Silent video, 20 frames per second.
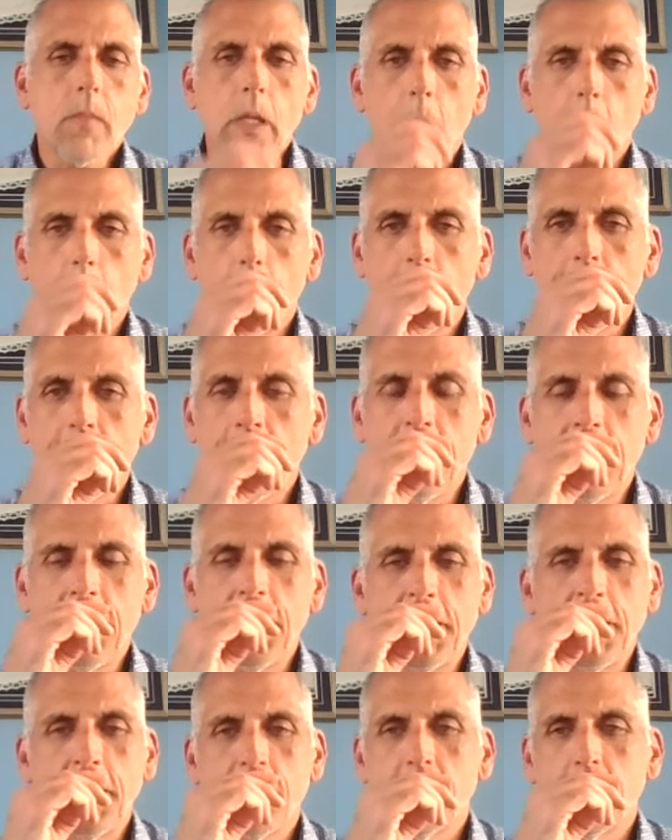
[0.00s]

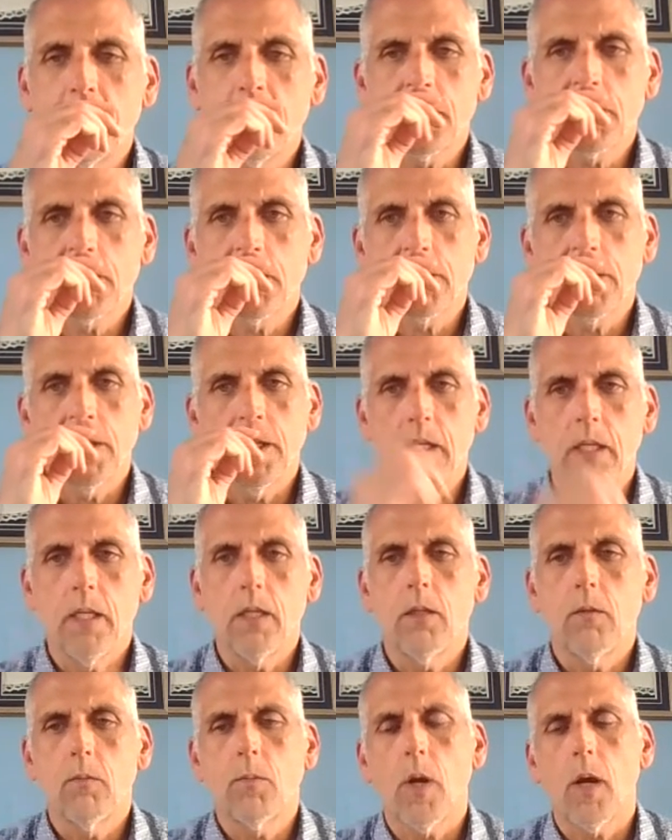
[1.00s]
Let's
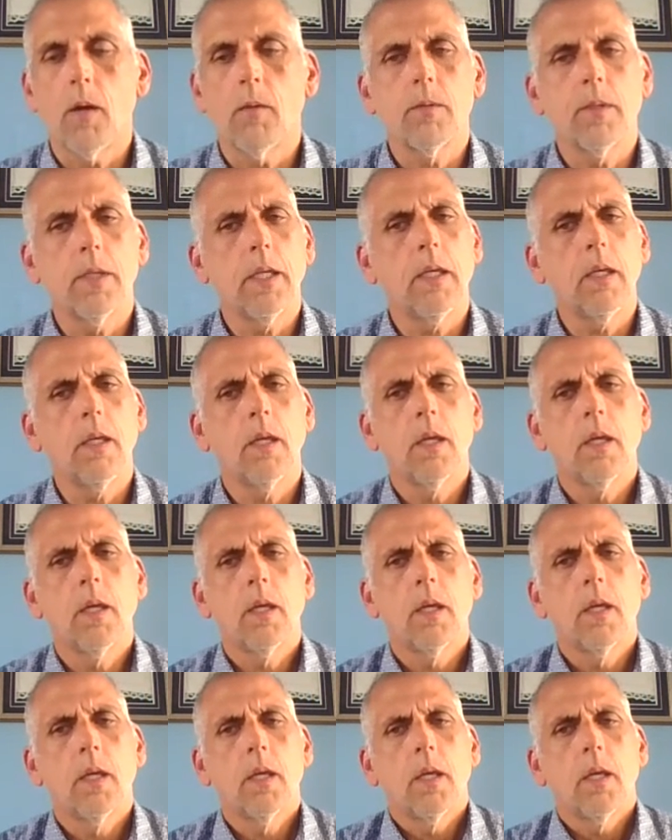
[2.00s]
see, probably
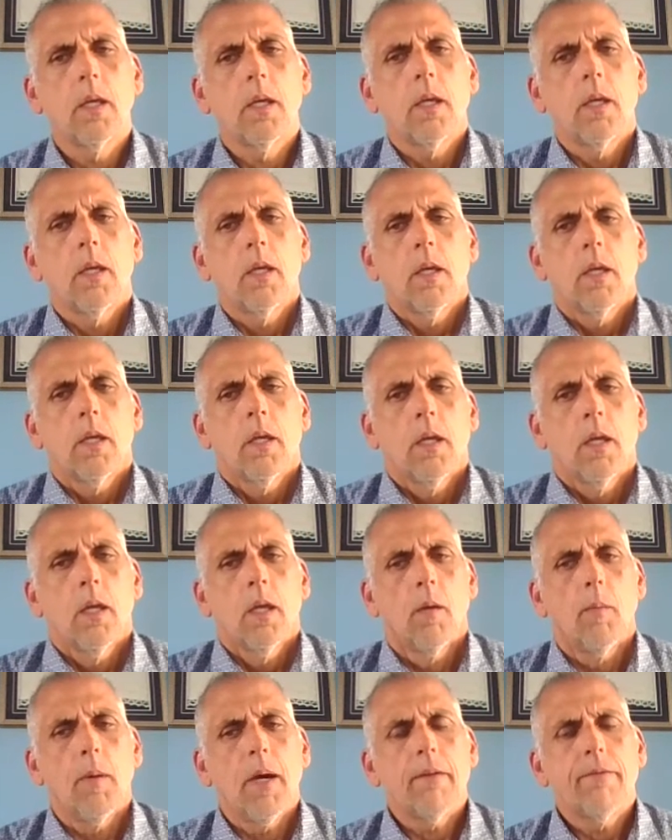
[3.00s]

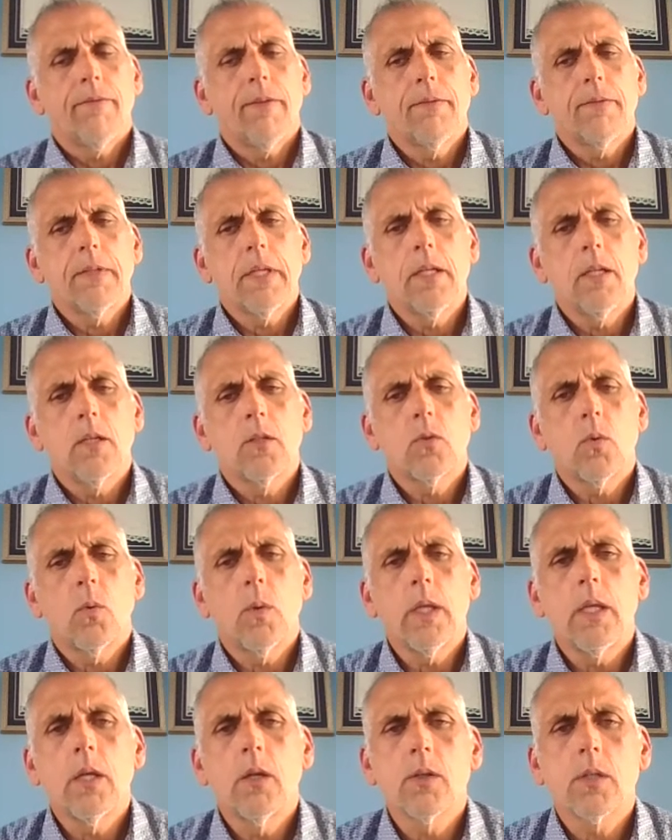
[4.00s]
about 15 to
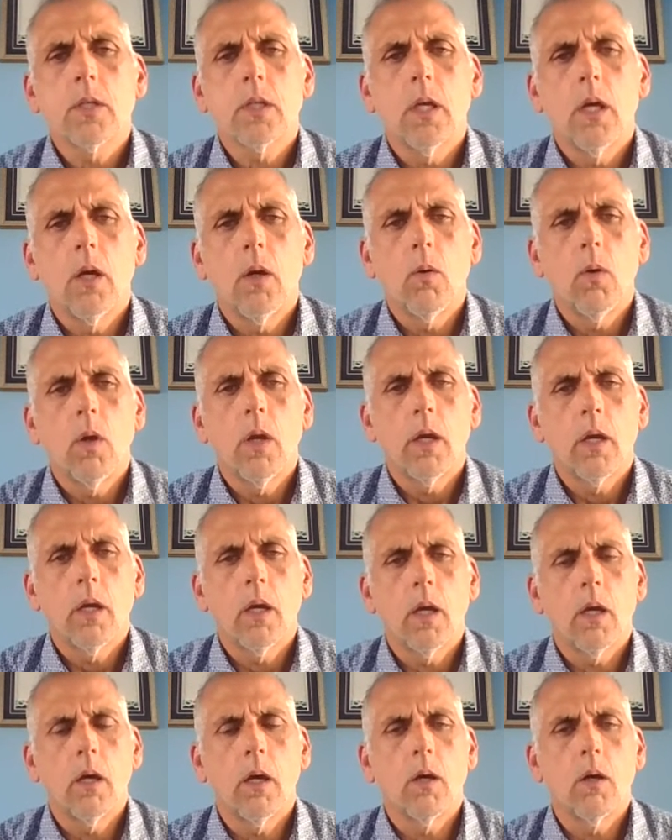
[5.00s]
20 years ago,
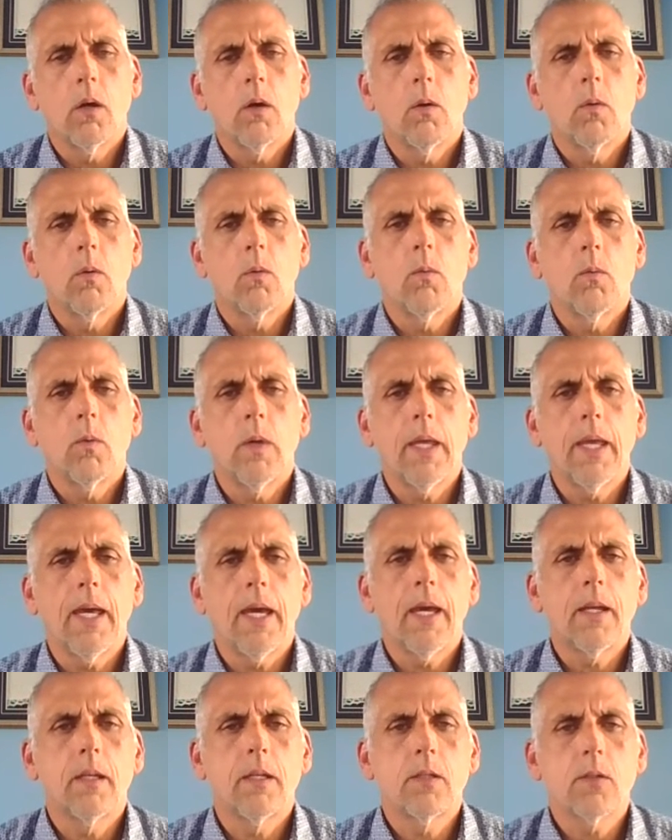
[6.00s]
we
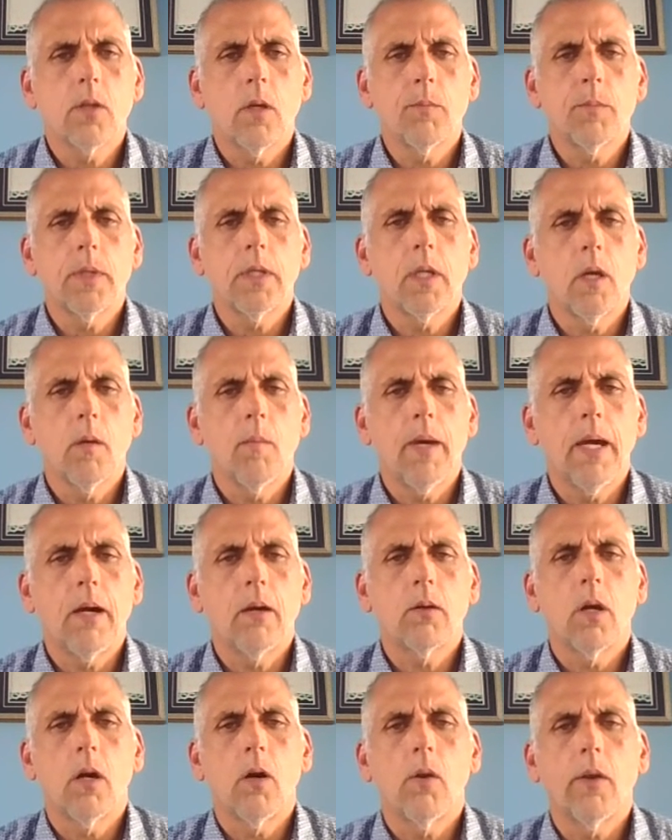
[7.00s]
had something come
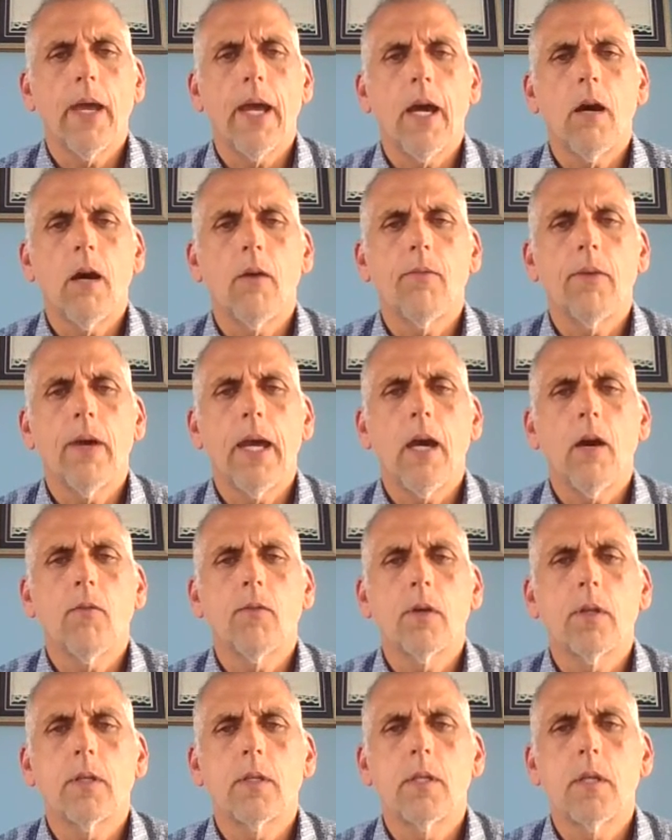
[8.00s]
out called
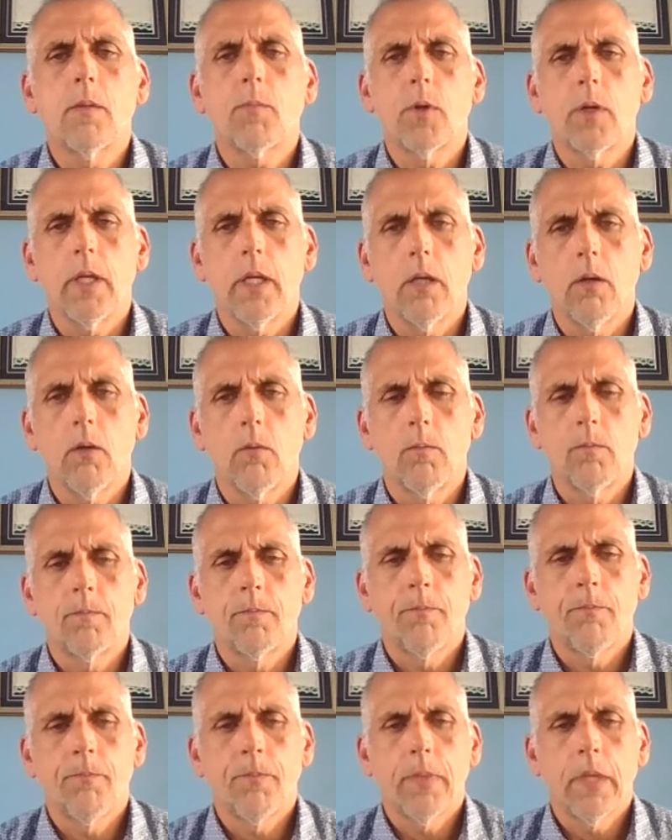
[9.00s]
alpha-alpha Diprodil.
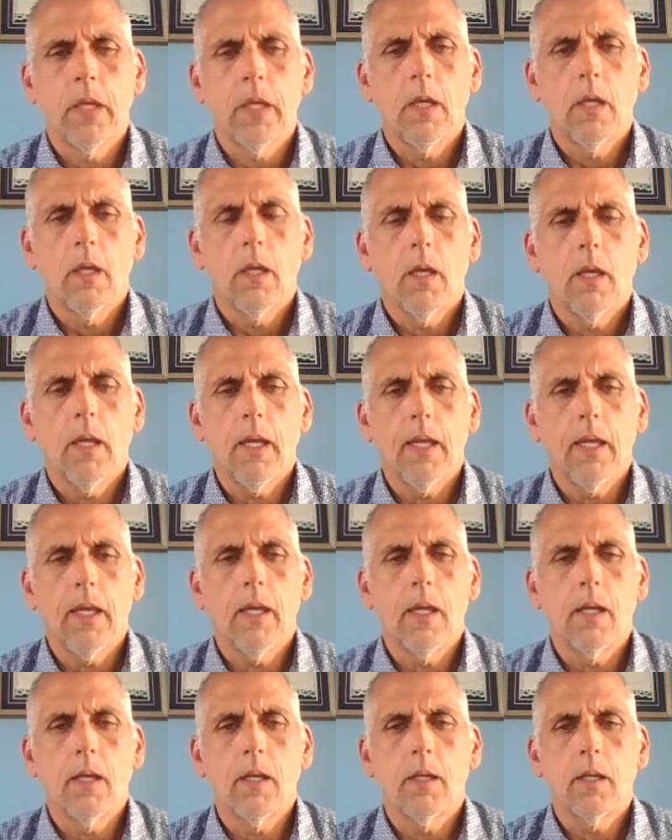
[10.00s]

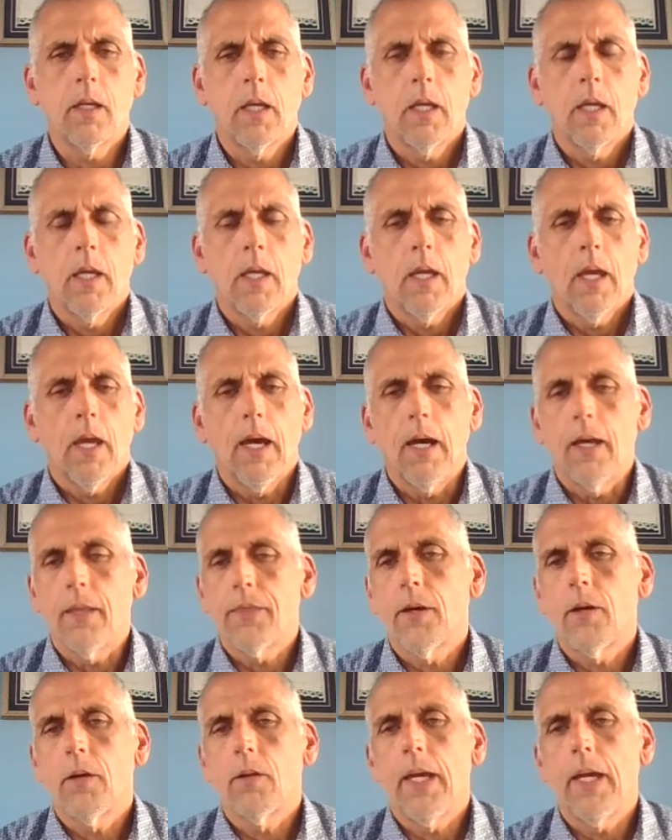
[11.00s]
And I
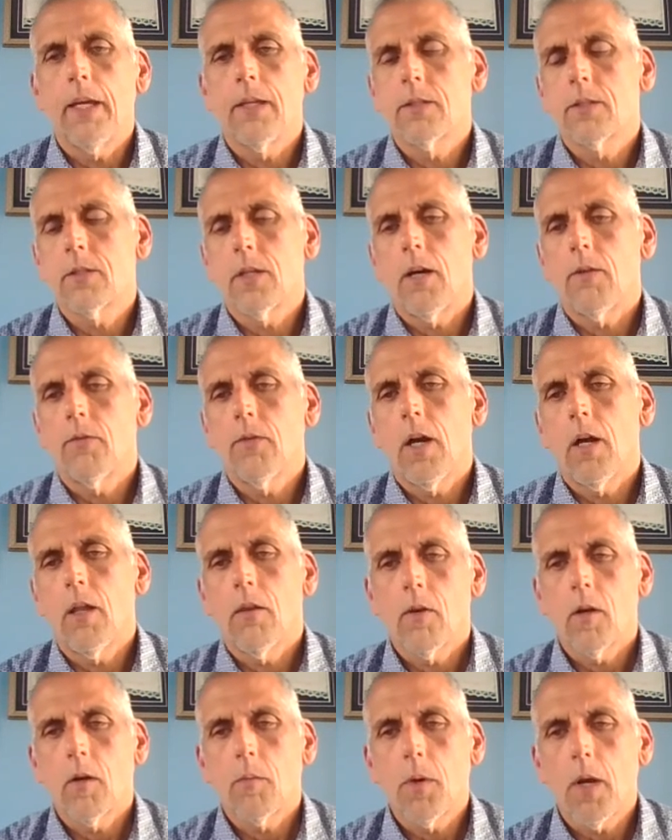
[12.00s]
thought that solved
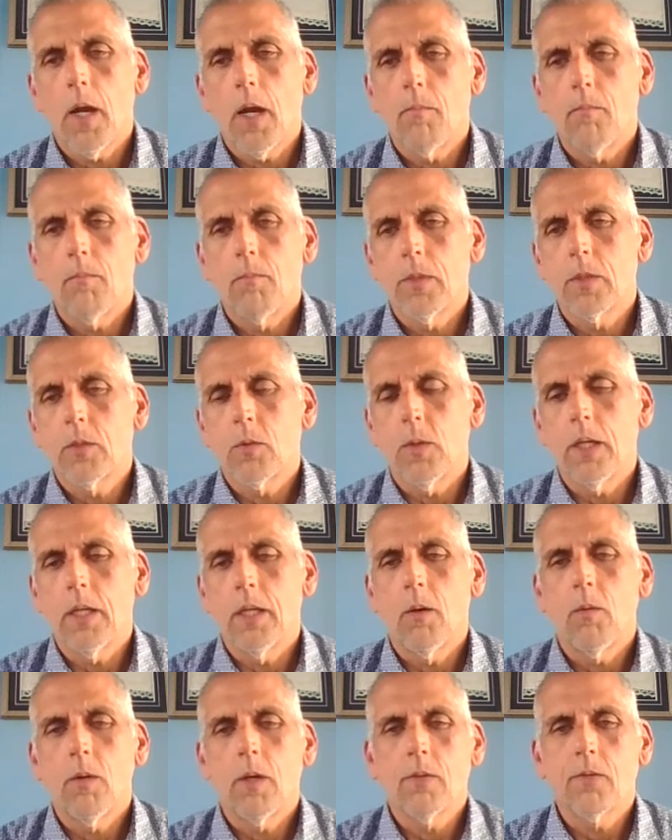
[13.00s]
all our problem between
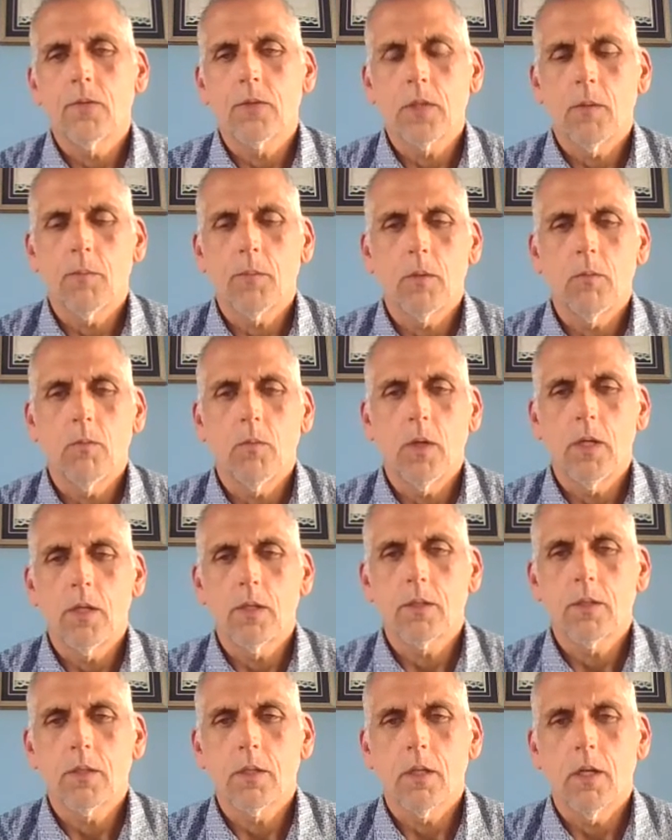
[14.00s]
knowing if something
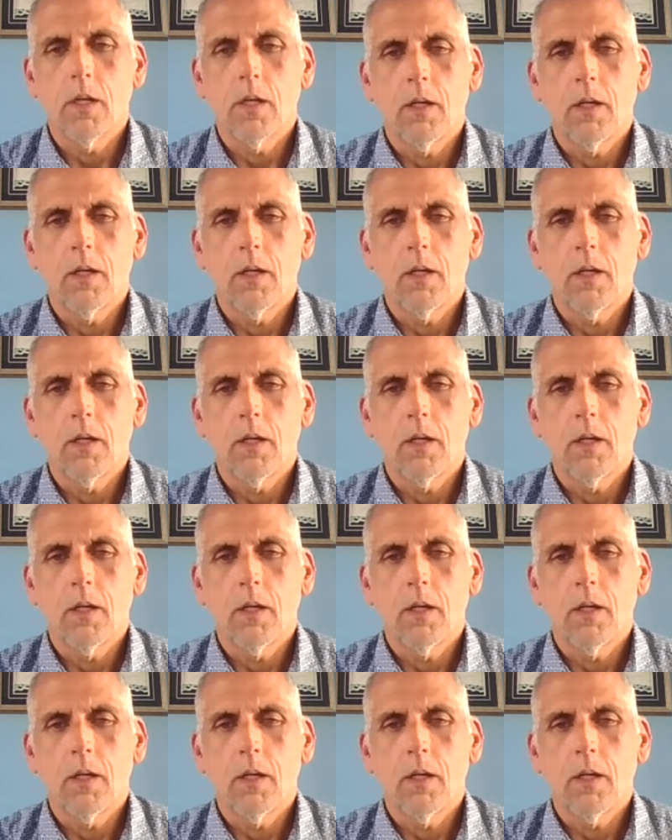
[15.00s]
was